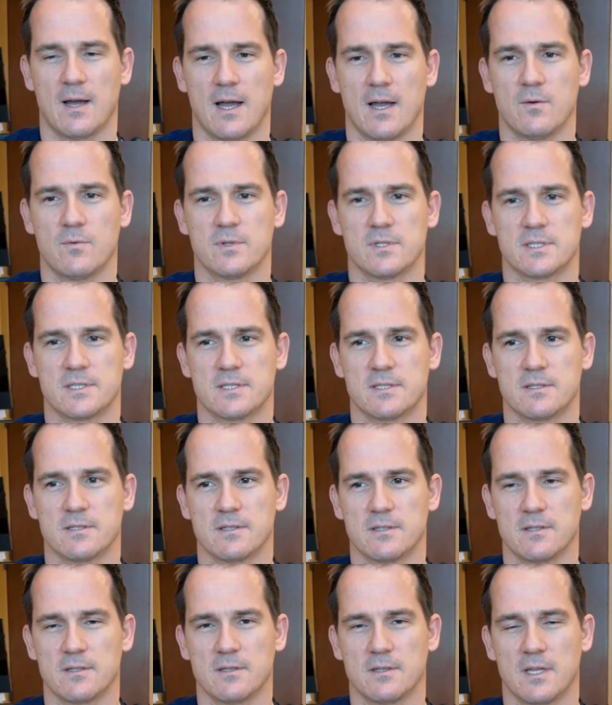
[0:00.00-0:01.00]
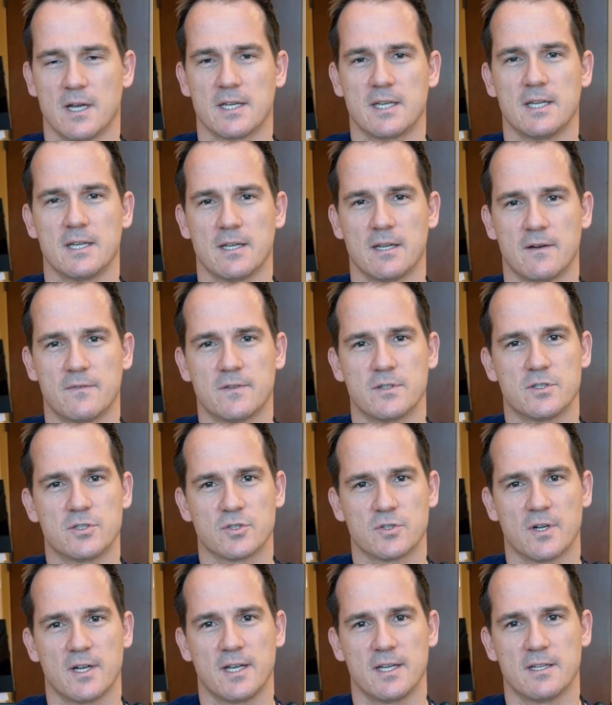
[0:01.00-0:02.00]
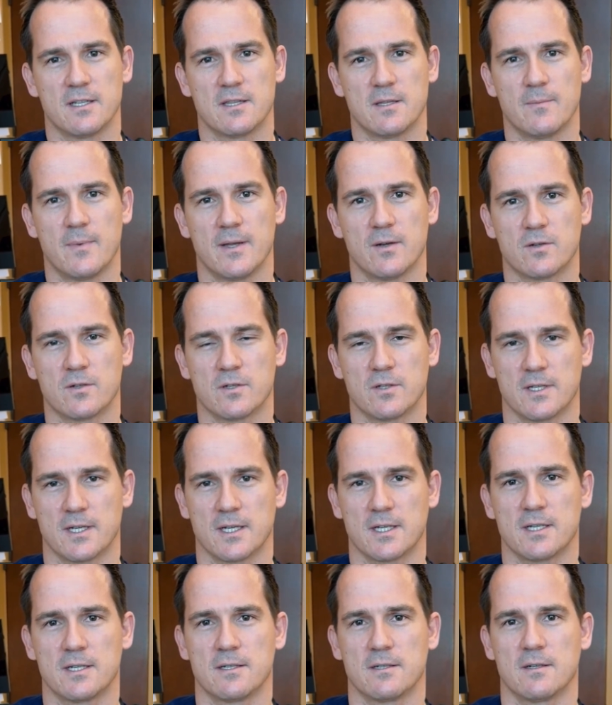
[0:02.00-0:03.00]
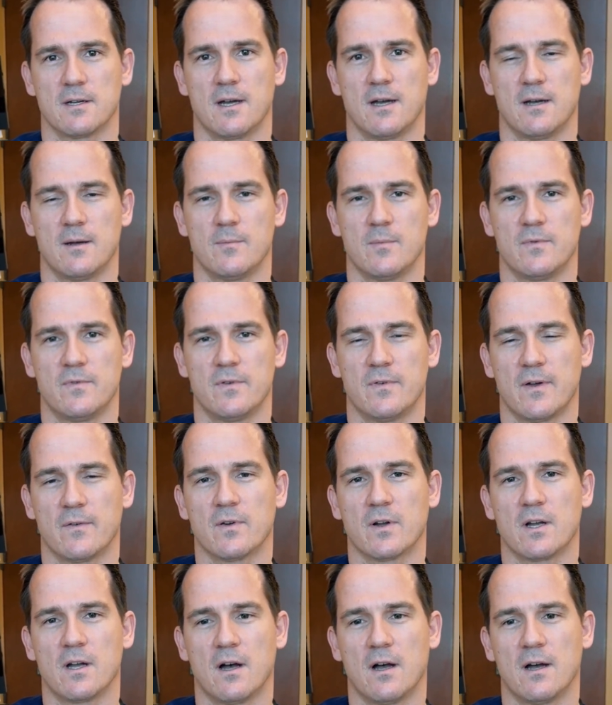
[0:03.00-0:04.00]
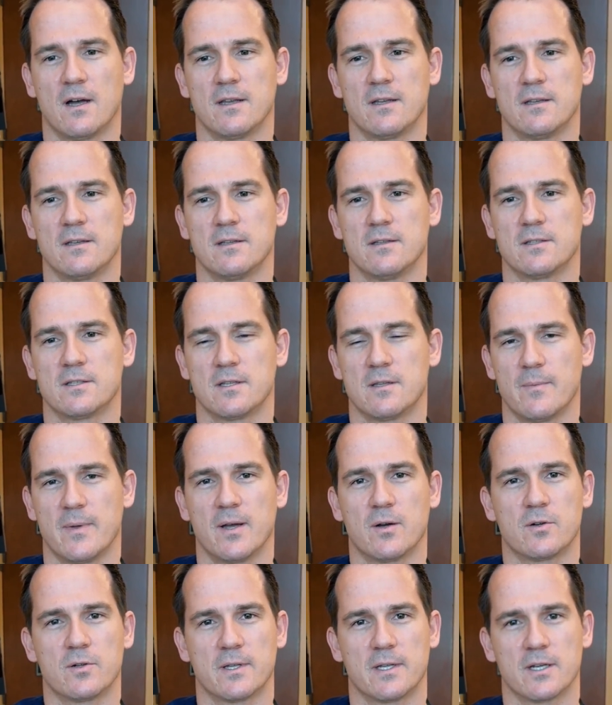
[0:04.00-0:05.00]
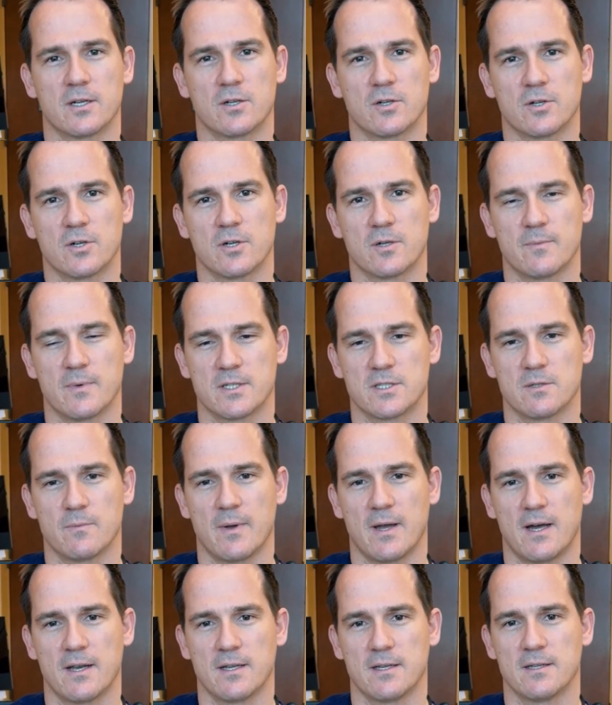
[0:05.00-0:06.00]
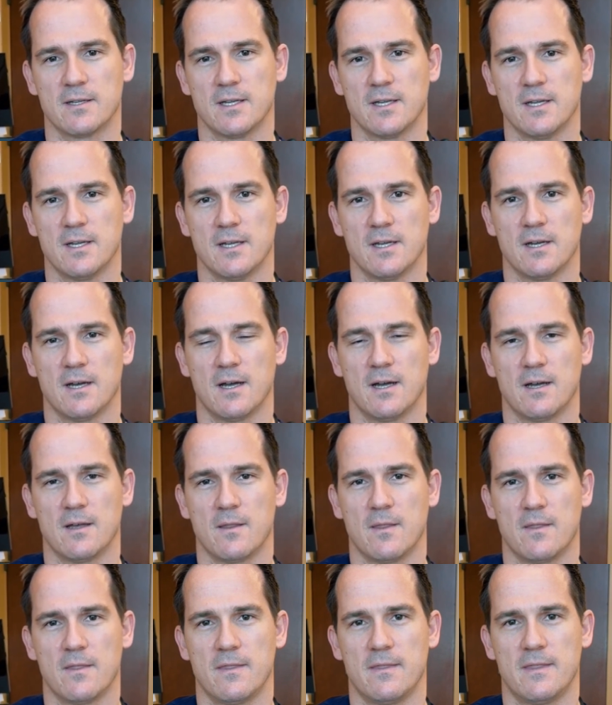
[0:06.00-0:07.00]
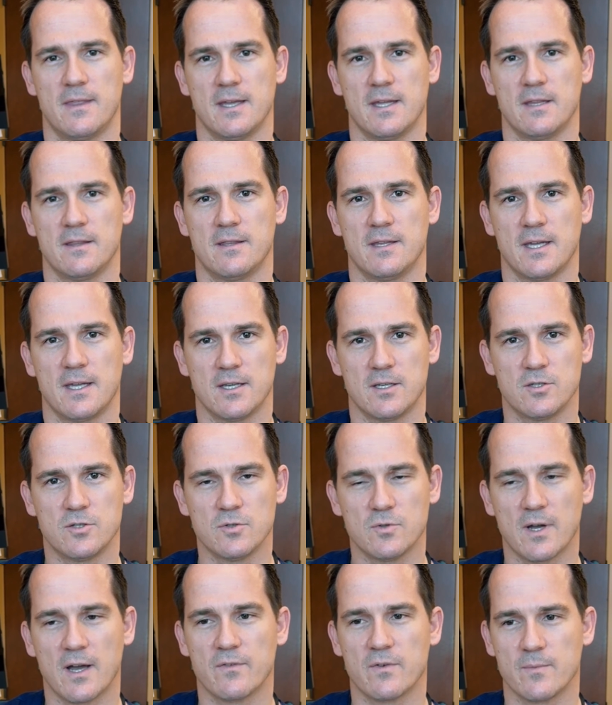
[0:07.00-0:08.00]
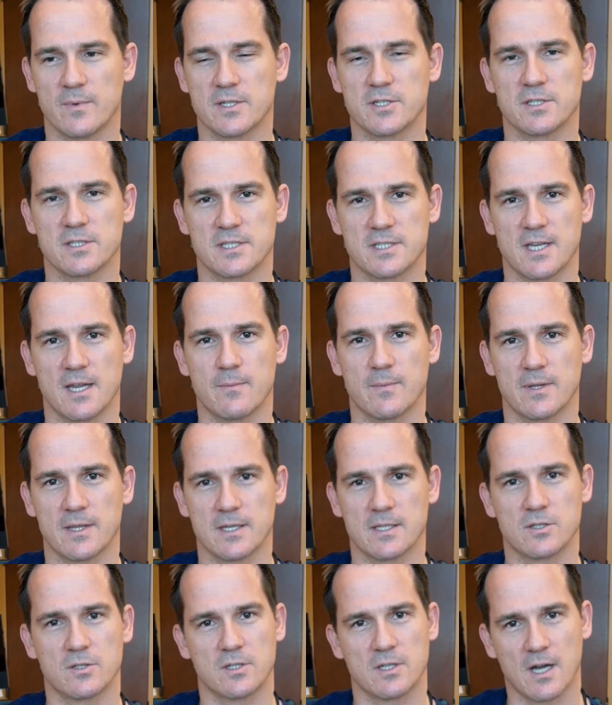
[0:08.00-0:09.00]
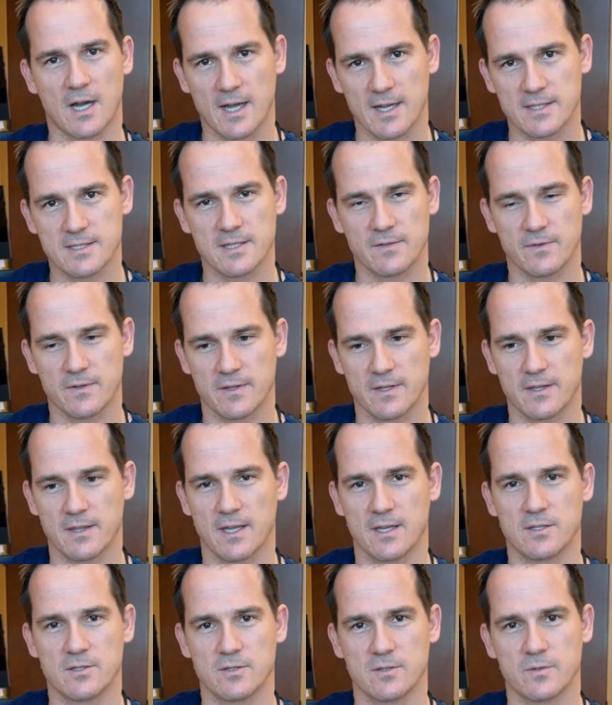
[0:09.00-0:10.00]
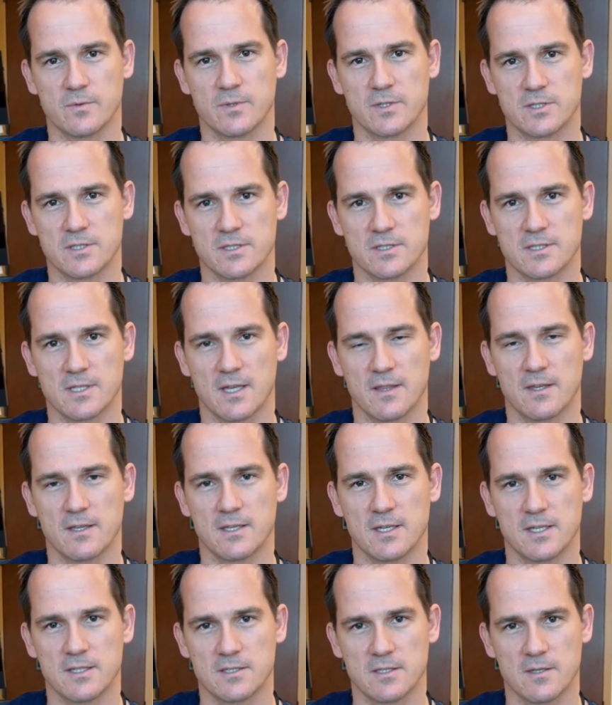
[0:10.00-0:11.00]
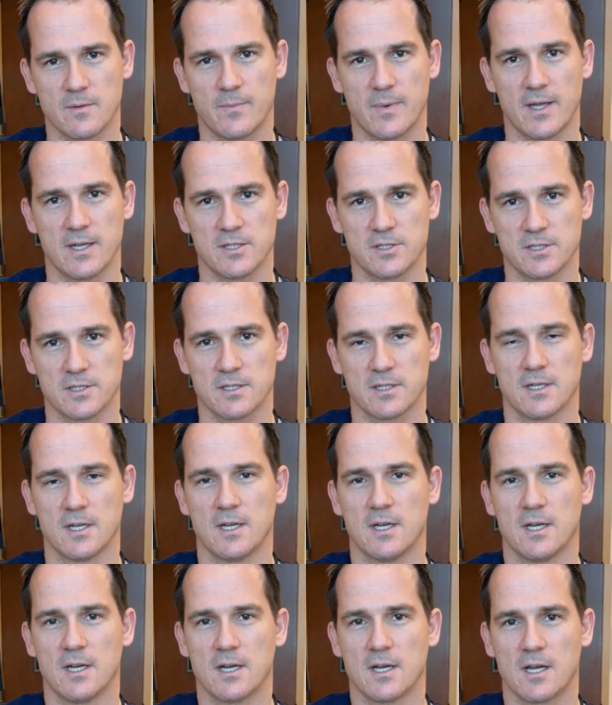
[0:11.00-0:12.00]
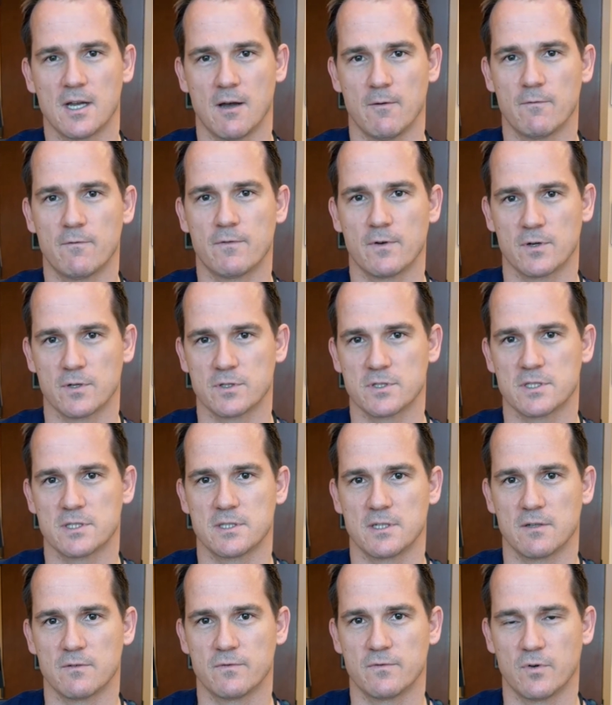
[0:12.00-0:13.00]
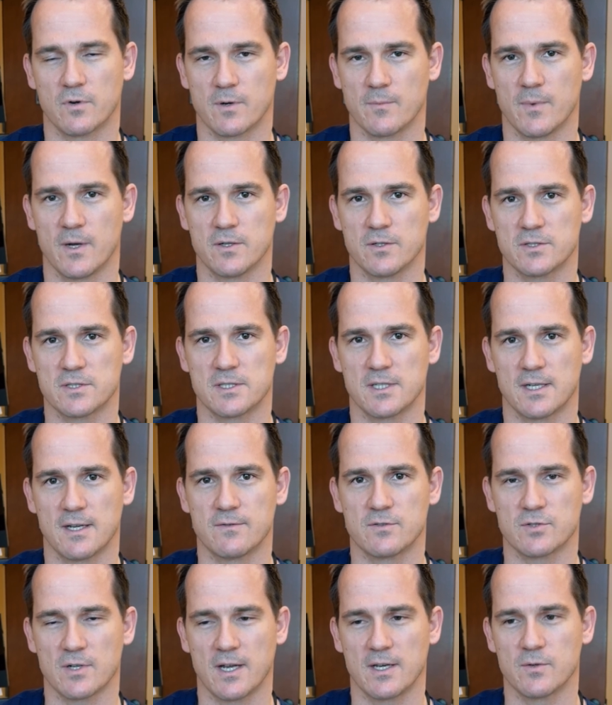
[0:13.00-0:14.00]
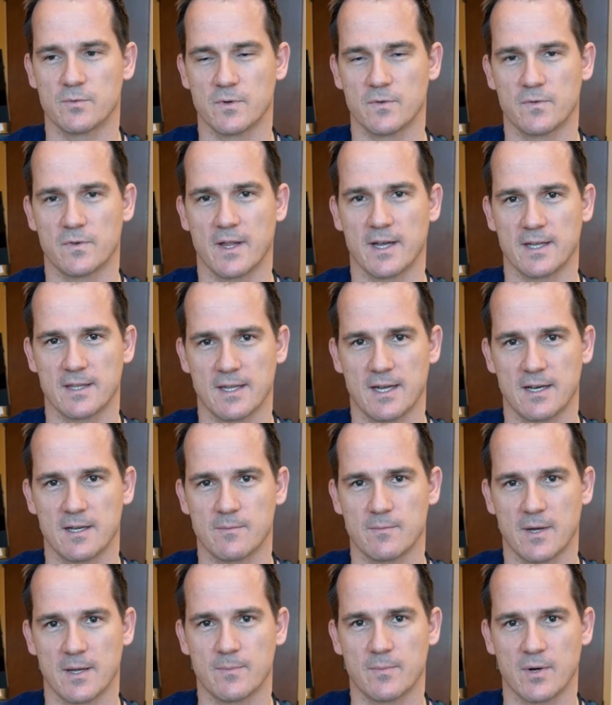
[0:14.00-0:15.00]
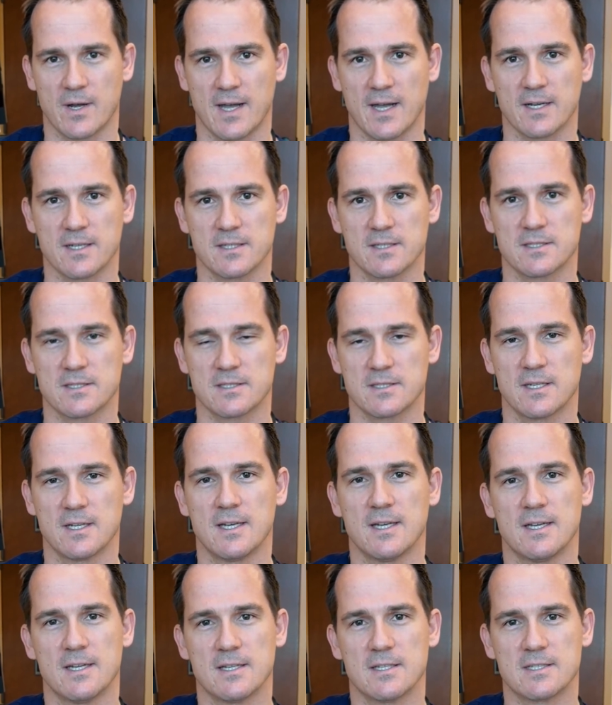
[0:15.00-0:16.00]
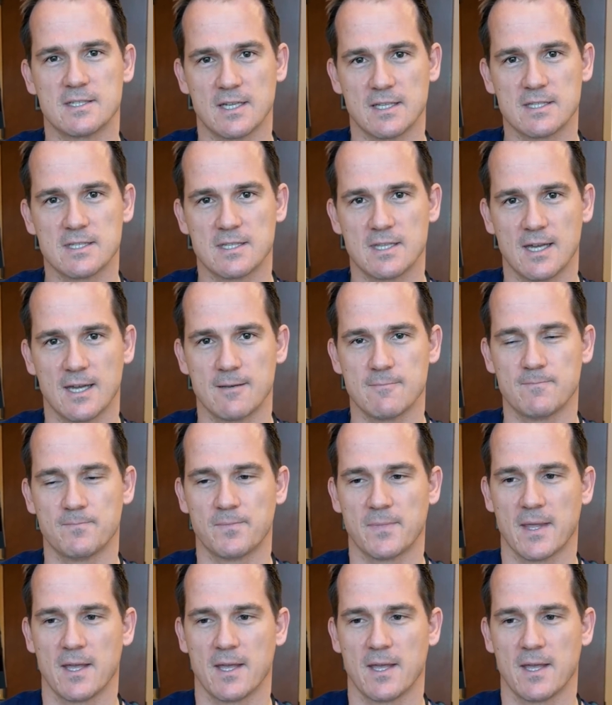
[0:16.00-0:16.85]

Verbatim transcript: I was lucky enough to train at the Mayo Clinic. Um, if you've ever gone to the Mayo Clinic or heard much about it, uh, they, they do have a mission statement that guides everything they do, which is that the needs of the patient come first and foremost. And I've tried to reflect that in my practice since then.